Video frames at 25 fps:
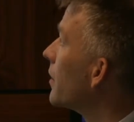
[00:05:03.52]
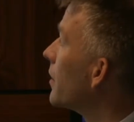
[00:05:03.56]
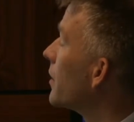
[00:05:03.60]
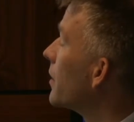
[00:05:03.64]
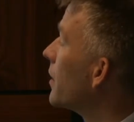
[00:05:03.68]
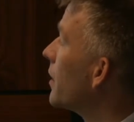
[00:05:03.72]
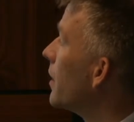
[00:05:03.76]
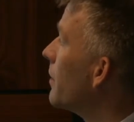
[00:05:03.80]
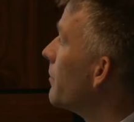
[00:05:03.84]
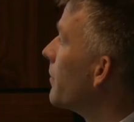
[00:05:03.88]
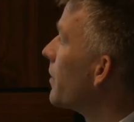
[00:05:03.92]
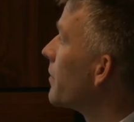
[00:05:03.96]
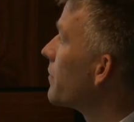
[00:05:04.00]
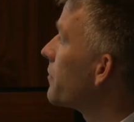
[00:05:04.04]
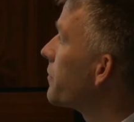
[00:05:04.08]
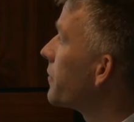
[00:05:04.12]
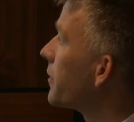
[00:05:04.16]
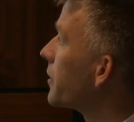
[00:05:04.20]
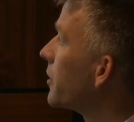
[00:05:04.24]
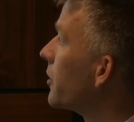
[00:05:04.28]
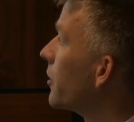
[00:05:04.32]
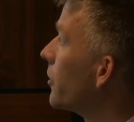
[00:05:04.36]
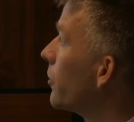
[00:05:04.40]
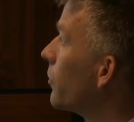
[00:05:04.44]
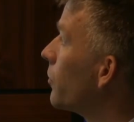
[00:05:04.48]
a month
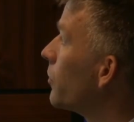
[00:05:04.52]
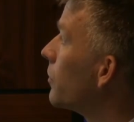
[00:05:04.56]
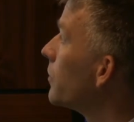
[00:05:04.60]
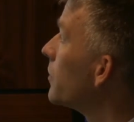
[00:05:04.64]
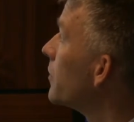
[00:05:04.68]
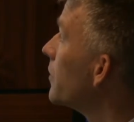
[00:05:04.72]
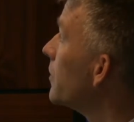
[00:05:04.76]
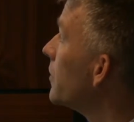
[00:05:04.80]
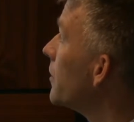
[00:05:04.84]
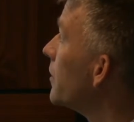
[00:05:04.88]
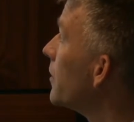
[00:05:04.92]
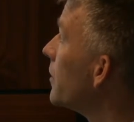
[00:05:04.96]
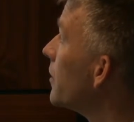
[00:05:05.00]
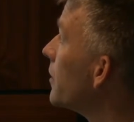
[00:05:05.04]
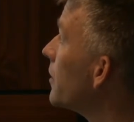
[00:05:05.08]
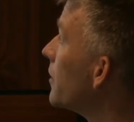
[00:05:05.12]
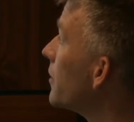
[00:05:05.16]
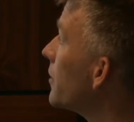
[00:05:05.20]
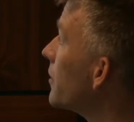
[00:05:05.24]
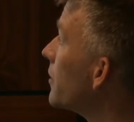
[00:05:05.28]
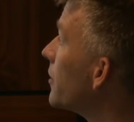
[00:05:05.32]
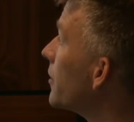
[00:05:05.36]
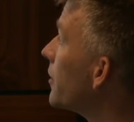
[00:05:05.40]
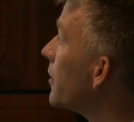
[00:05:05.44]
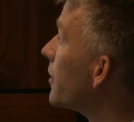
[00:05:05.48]
ago
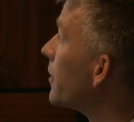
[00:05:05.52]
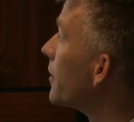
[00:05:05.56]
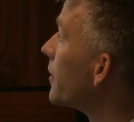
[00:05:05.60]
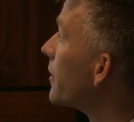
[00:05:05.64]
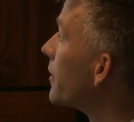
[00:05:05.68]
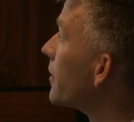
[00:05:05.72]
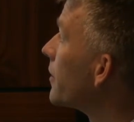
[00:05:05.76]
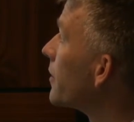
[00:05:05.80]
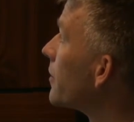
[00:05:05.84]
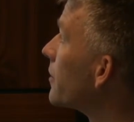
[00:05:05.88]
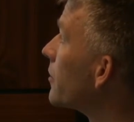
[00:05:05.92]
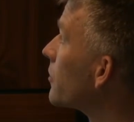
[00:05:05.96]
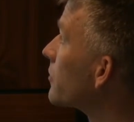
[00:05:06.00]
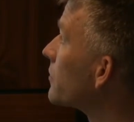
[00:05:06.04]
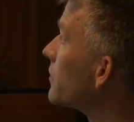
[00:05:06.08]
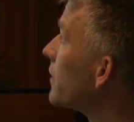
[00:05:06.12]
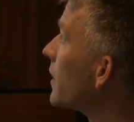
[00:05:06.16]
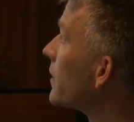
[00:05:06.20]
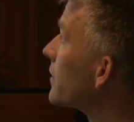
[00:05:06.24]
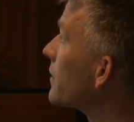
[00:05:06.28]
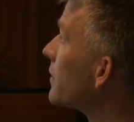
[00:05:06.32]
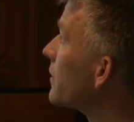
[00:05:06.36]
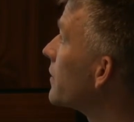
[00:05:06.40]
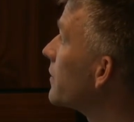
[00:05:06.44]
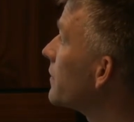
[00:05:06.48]
looks
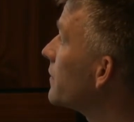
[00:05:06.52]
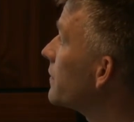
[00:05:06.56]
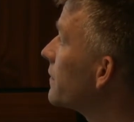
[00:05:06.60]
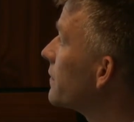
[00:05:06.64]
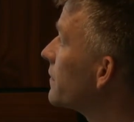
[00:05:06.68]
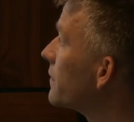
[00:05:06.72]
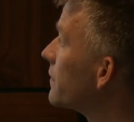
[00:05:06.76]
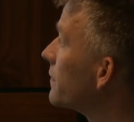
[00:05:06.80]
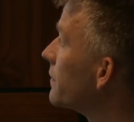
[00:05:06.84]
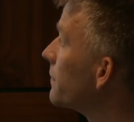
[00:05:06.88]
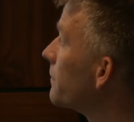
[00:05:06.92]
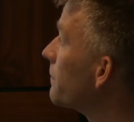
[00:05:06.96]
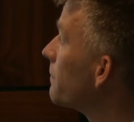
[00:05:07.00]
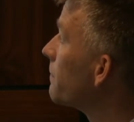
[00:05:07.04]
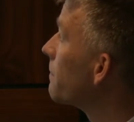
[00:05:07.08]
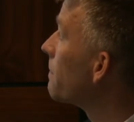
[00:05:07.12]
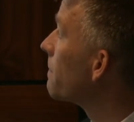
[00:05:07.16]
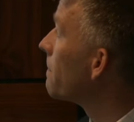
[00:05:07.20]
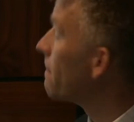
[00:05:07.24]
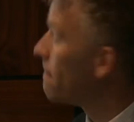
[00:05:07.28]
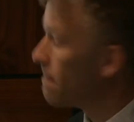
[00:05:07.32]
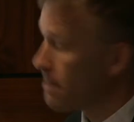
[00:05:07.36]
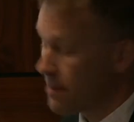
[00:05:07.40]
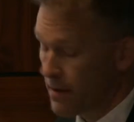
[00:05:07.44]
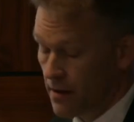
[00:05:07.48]
like this,
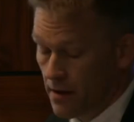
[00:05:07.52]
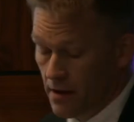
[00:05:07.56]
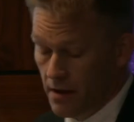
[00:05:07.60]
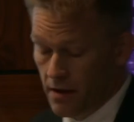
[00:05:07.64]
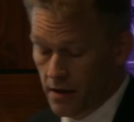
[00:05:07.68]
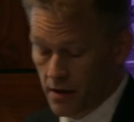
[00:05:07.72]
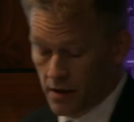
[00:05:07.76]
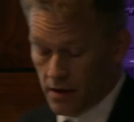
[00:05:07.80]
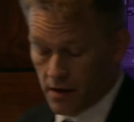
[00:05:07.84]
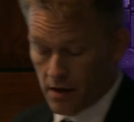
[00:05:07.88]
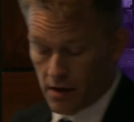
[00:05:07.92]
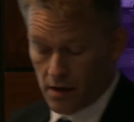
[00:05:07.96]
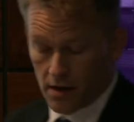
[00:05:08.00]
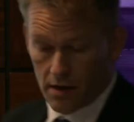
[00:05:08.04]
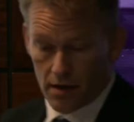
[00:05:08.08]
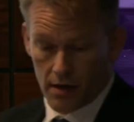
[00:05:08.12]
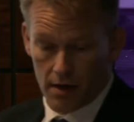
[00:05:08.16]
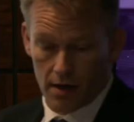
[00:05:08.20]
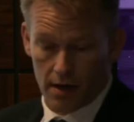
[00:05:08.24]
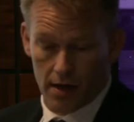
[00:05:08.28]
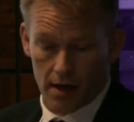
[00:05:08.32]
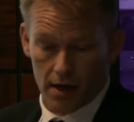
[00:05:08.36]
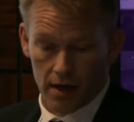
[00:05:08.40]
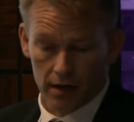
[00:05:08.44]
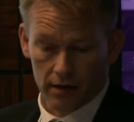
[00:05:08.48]

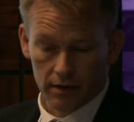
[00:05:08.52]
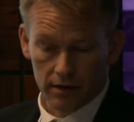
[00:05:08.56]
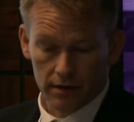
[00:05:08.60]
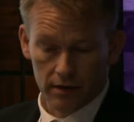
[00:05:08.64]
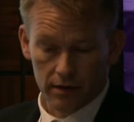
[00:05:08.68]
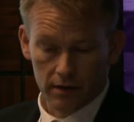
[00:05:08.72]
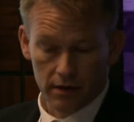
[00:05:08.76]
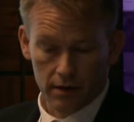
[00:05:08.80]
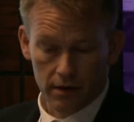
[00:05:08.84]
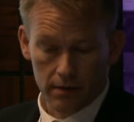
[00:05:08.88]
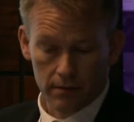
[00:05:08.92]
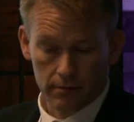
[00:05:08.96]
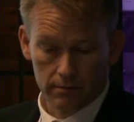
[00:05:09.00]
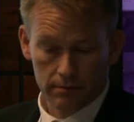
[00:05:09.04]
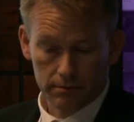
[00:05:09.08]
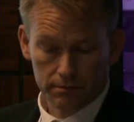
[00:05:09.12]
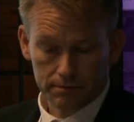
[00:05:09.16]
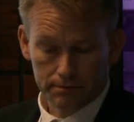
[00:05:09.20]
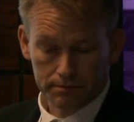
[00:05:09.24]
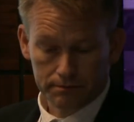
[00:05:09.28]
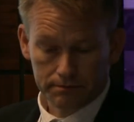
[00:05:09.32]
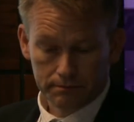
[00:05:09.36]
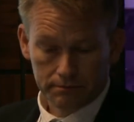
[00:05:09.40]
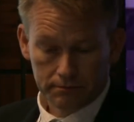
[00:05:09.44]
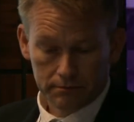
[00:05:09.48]
and
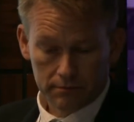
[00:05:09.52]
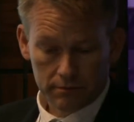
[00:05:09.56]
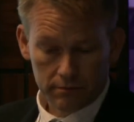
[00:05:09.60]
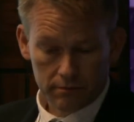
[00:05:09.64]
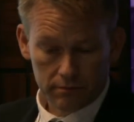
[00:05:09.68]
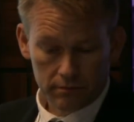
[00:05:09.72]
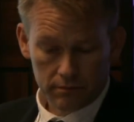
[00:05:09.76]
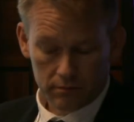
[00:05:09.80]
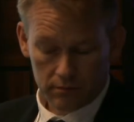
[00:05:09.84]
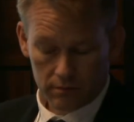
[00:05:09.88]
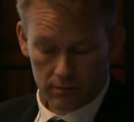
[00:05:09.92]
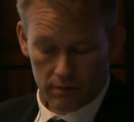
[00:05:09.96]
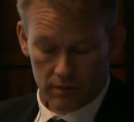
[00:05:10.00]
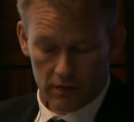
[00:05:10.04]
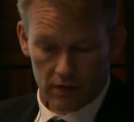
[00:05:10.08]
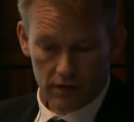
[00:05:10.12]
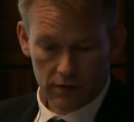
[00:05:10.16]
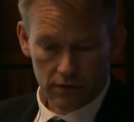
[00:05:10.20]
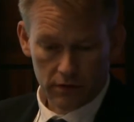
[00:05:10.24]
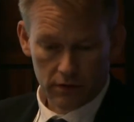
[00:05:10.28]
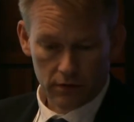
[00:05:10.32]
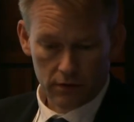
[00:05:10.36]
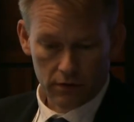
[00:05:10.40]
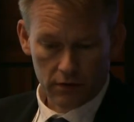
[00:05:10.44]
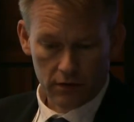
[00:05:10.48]

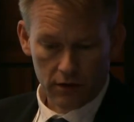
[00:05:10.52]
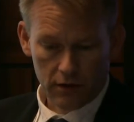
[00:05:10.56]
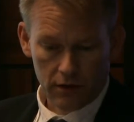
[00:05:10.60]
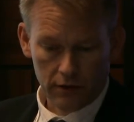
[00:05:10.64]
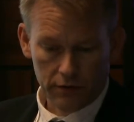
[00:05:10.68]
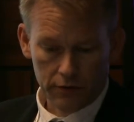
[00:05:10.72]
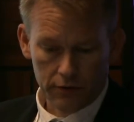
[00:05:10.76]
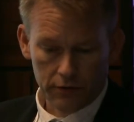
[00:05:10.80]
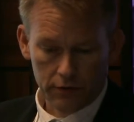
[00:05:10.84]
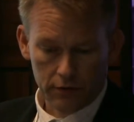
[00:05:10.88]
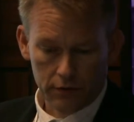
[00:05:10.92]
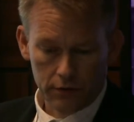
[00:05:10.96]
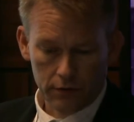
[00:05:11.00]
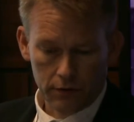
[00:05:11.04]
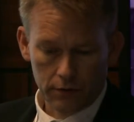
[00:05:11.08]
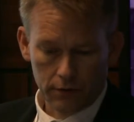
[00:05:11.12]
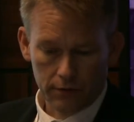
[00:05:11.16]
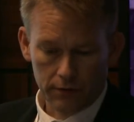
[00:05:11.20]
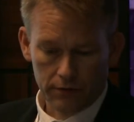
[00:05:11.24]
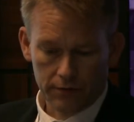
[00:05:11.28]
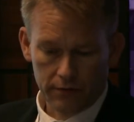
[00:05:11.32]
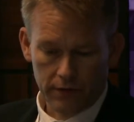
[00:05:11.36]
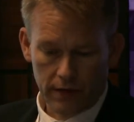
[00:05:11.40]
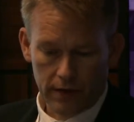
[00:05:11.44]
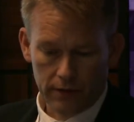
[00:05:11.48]
so close to
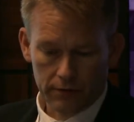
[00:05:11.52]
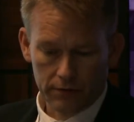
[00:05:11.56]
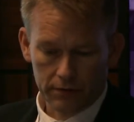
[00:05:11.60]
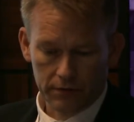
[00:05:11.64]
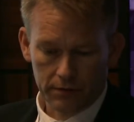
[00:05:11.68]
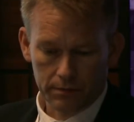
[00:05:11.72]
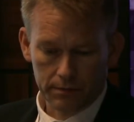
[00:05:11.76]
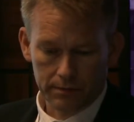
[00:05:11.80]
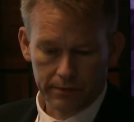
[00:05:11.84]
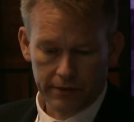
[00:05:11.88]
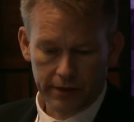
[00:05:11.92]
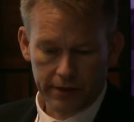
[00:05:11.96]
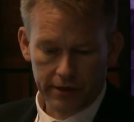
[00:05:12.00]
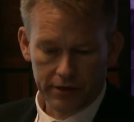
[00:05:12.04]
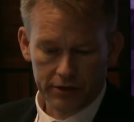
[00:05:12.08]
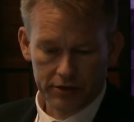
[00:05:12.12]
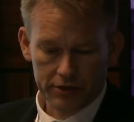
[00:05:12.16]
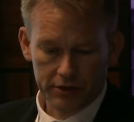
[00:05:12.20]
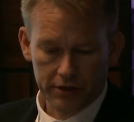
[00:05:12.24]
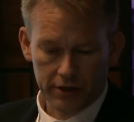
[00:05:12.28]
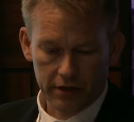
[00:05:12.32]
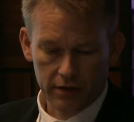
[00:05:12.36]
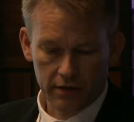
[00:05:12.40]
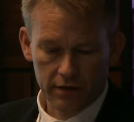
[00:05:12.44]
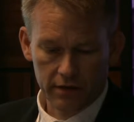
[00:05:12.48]
2,000
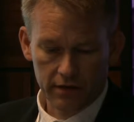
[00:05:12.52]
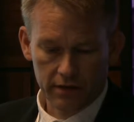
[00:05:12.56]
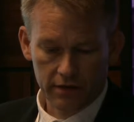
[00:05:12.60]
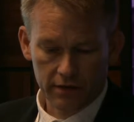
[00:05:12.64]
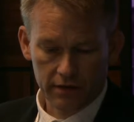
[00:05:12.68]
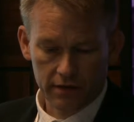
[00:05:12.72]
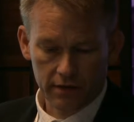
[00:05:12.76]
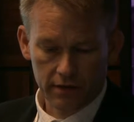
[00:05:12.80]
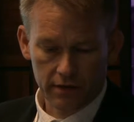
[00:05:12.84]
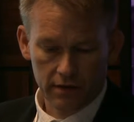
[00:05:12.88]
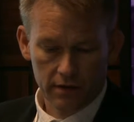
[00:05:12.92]
patients